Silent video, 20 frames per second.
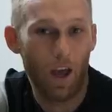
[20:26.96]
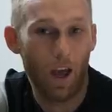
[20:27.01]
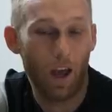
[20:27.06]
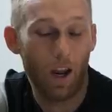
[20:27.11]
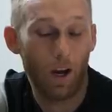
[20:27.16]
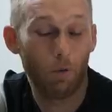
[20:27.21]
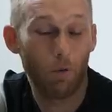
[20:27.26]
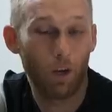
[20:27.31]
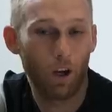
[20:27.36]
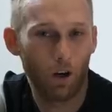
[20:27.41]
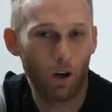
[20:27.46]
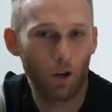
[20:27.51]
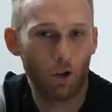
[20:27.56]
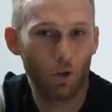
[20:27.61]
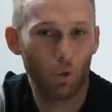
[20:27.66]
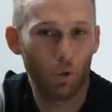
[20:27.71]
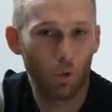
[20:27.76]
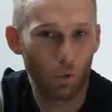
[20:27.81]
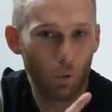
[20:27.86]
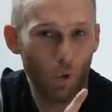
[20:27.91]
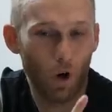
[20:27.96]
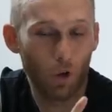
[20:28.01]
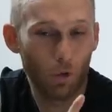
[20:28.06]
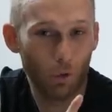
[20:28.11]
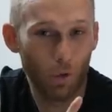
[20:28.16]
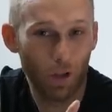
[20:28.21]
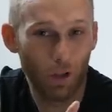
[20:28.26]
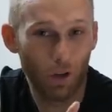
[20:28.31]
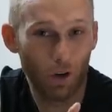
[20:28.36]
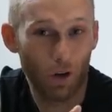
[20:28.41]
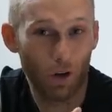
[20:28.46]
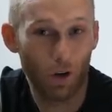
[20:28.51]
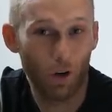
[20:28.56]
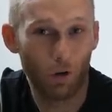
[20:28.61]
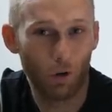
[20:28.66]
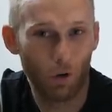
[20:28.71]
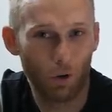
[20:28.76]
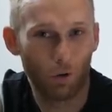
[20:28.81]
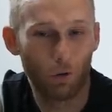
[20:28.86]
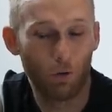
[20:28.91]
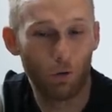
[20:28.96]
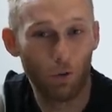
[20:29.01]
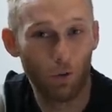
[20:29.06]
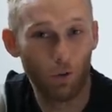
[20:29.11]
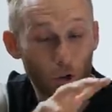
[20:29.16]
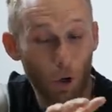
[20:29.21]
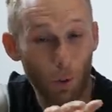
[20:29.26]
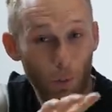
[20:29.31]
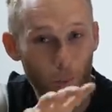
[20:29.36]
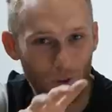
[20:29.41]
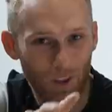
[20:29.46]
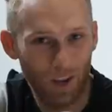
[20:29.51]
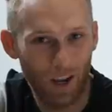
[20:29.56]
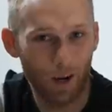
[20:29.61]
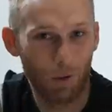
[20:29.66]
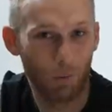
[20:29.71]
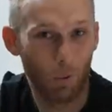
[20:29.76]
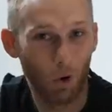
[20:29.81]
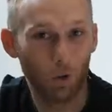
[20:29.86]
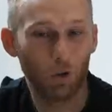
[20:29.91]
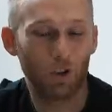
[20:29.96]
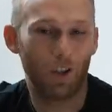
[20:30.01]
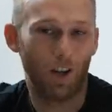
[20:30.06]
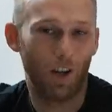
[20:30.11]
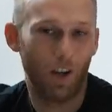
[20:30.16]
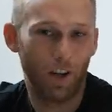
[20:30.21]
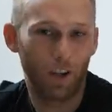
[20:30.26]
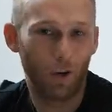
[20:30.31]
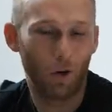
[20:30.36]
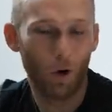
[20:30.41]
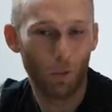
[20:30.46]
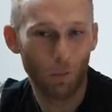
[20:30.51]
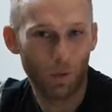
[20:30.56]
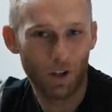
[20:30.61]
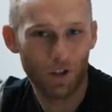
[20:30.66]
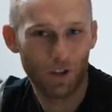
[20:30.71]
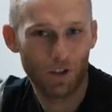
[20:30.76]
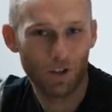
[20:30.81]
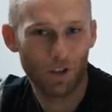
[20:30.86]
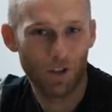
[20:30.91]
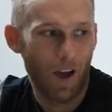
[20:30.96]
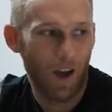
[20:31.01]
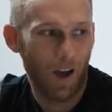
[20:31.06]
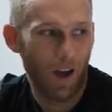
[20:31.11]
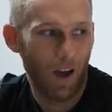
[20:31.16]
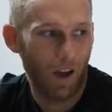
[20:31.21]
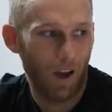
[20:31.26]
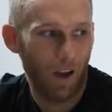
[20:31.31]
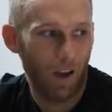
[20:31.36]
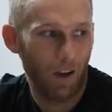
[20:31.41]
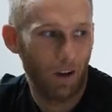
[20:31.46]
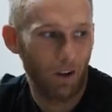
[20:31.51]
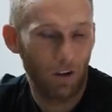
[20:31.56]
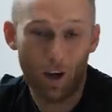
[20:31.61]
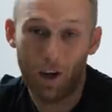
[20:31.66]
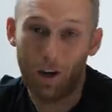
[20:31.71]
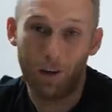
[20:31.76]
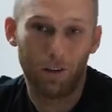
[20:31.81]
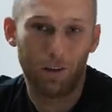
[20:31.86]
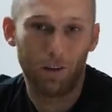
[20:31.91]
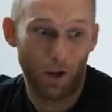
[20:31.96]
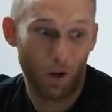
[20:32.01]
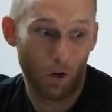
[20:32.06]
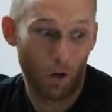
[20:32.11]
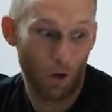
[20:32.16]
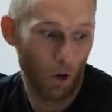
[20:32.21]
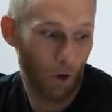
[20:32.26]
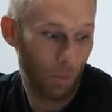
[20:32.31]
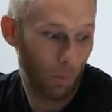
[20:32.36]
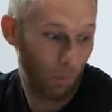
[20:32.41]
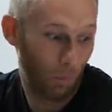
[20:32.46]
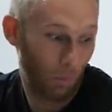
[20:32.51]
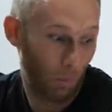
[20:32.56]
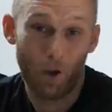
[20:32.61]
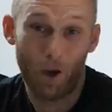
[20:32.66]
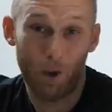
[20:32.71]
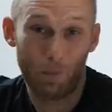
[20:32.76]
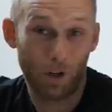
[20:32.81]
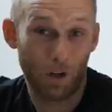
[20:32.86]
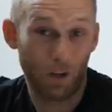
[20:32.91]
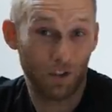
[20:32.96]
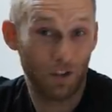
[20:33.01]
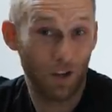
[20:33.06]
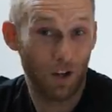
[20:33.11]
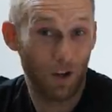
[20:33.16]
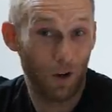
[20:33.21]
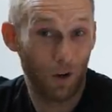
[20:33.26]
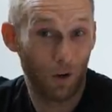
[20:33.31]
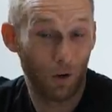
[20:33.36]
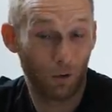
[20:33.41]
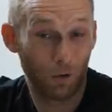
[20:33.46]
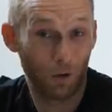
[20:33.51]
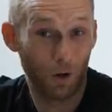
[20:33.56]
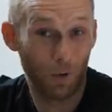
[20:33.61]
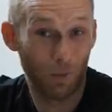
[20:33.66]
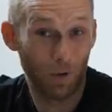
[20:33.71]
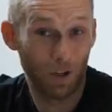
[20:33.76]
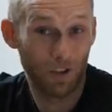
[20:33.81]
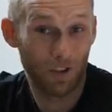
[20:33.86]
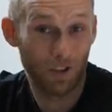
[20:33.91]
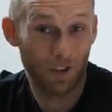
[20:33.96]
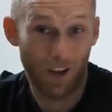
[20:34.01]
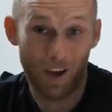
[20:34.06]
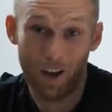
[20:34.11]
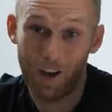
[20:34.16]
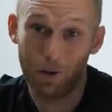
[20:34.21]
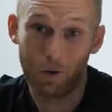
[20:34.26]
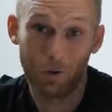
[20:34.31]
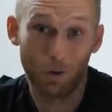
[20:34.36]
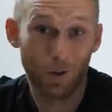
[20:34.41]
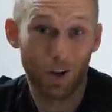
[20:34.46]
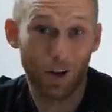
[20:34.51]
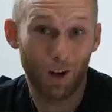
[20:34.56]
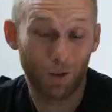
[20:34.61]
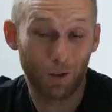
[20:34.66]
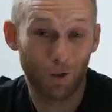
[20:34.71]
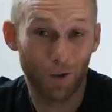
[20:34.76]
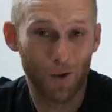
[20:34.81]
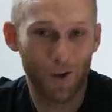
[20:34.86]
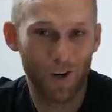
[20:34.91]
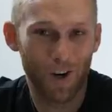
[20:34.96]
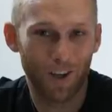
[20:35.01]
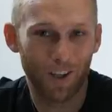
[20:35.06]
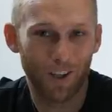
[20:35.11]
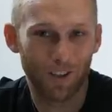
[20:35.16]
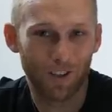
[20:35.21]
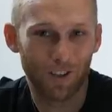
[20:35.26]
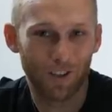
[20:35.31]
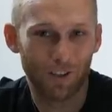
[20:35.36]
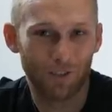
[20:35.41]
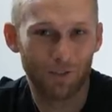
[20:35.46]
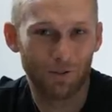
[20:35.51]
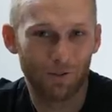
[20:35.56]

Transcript: And we're gonna choose one winner out of top 10 most liked comments and yeah, I hope I'm gonna see a lot of comments and good luck to you guys.